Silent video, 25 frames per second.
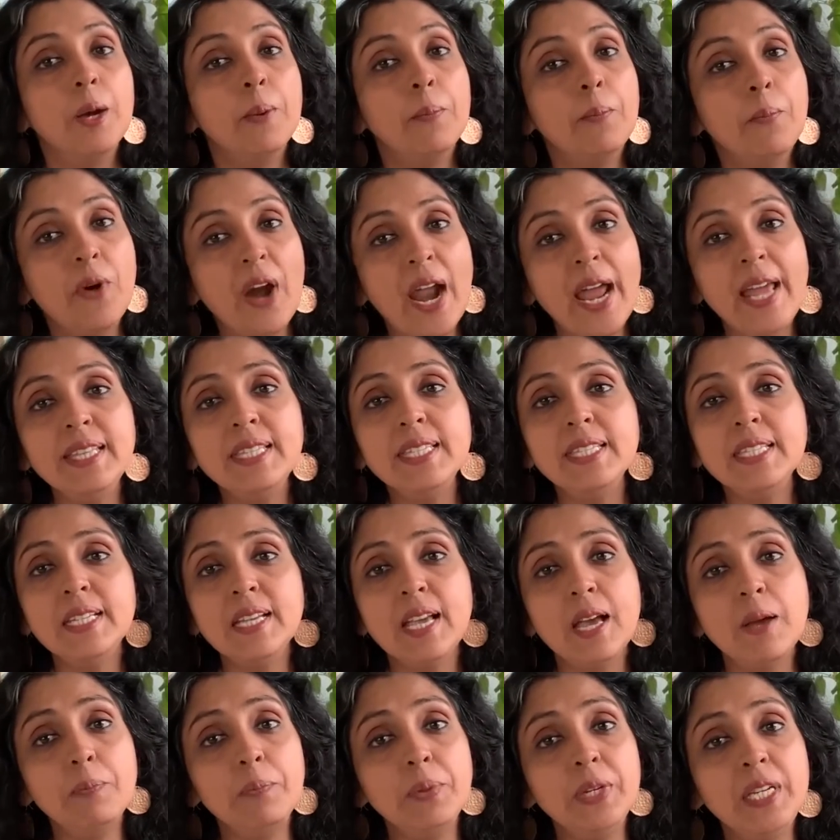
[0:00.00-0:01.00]
Brands
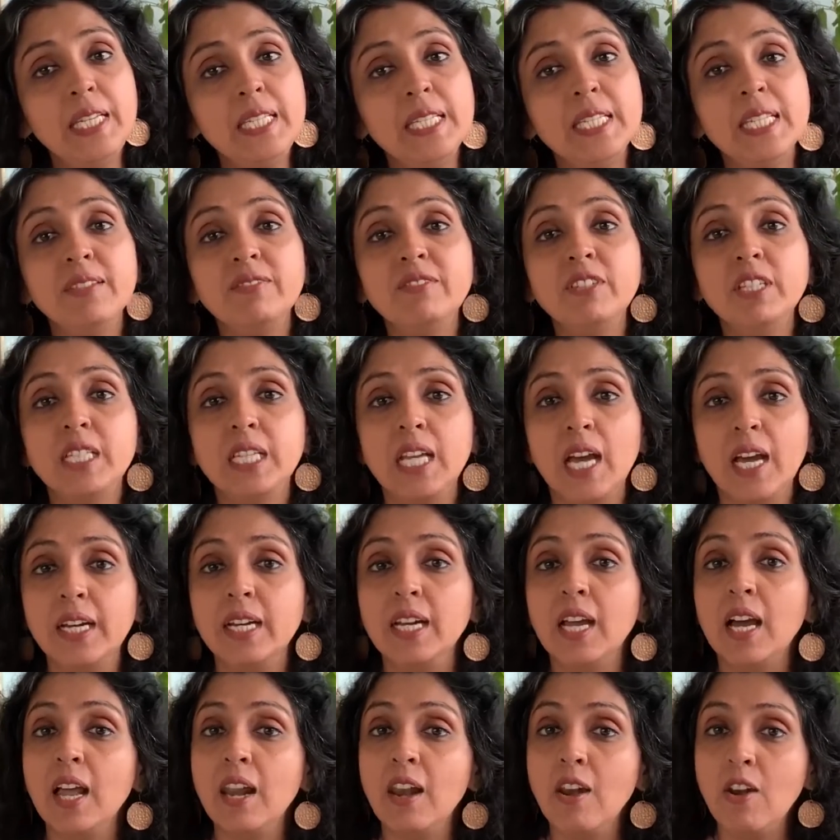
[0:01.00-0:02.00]
and companies have
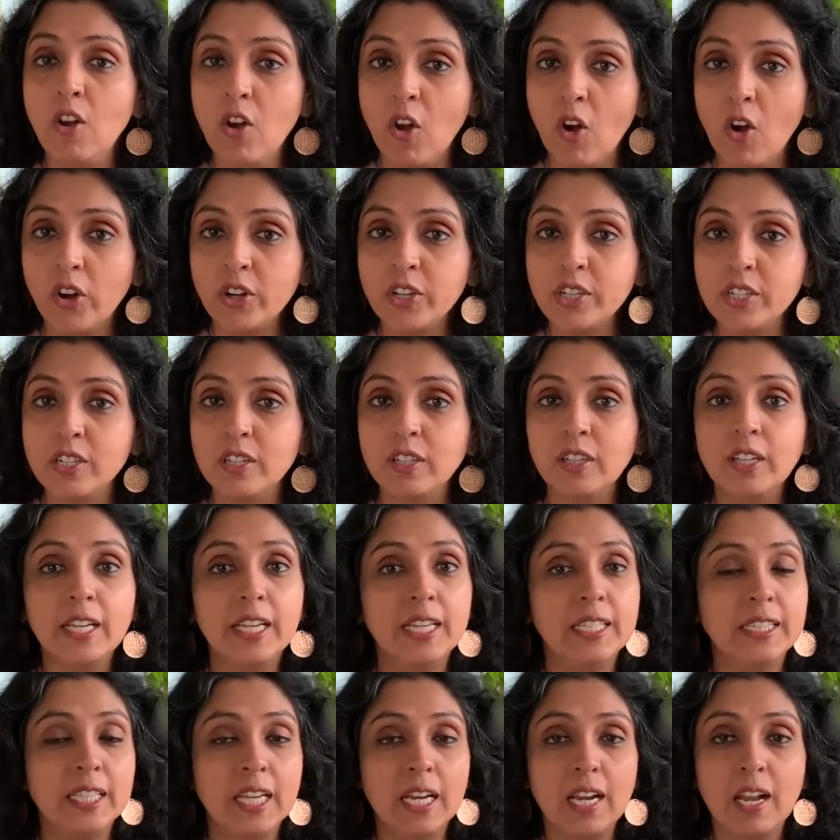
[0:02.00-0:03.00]
done a lot
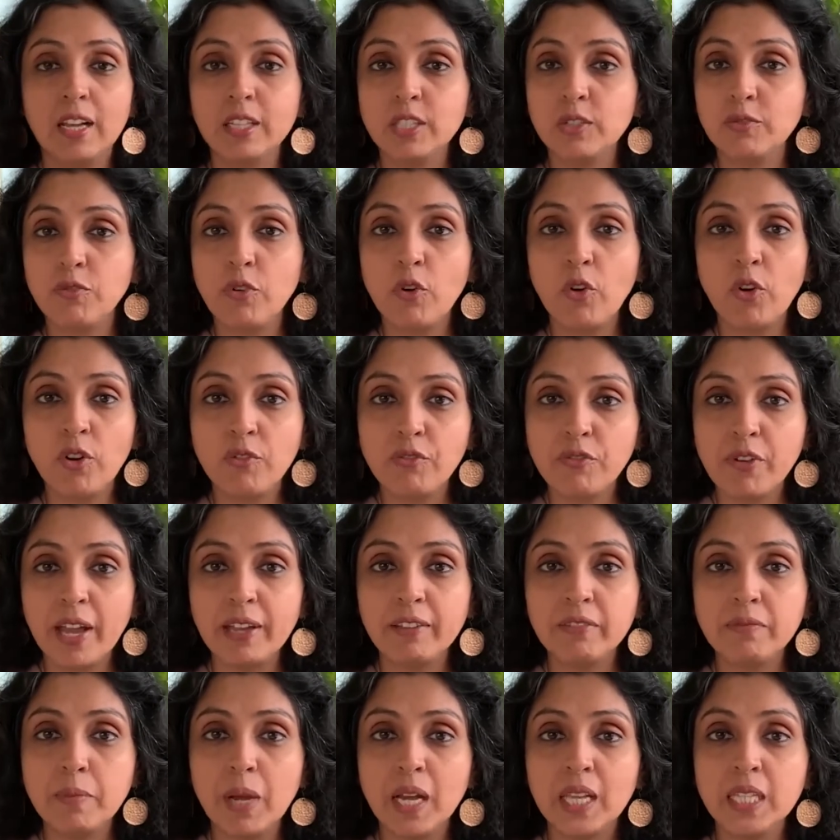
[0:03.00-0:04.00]
in the last four or
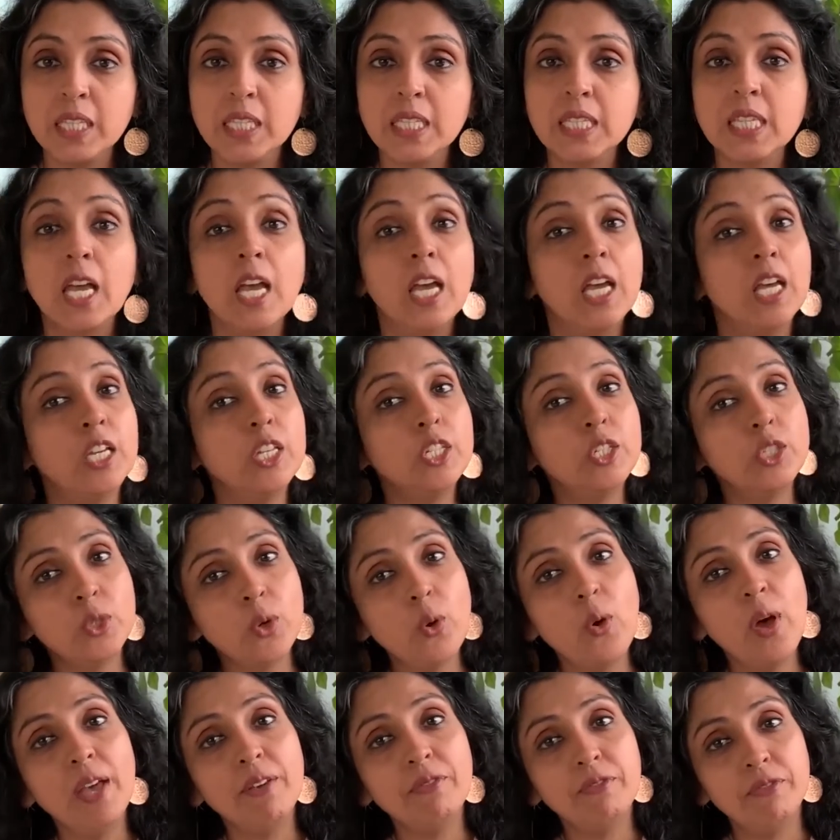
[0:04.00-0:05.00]
five months.
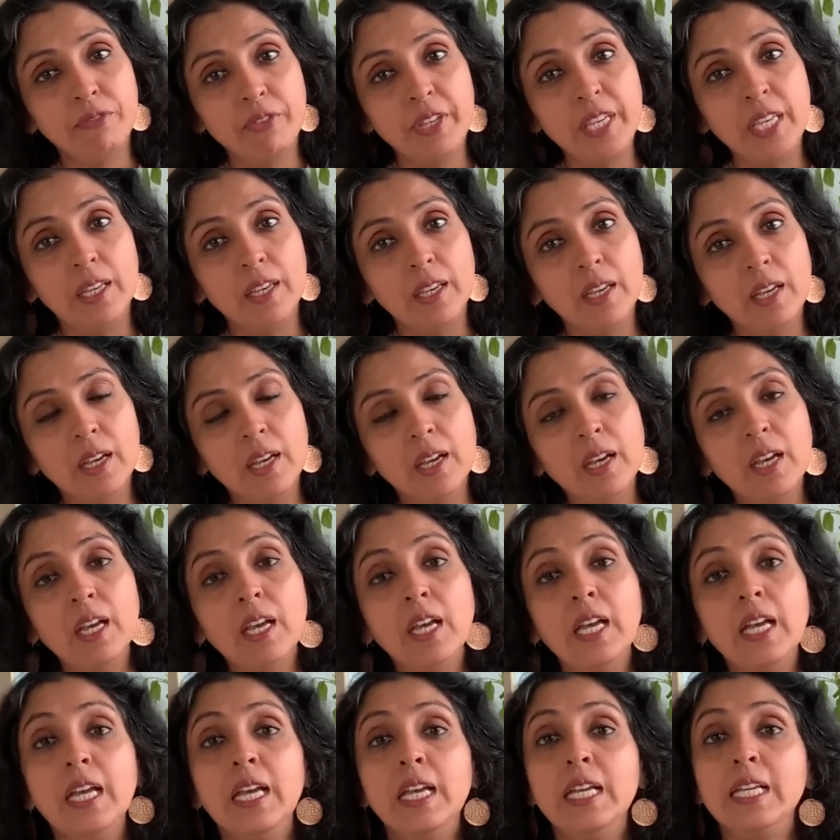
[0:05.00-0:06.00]
So have we
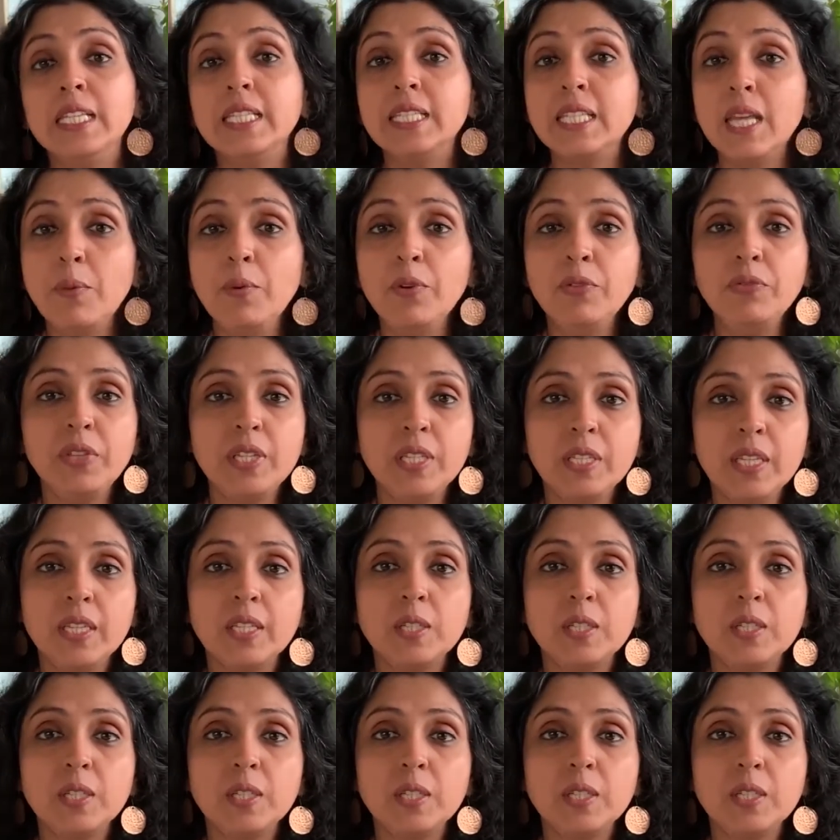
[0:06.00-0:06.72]
some of these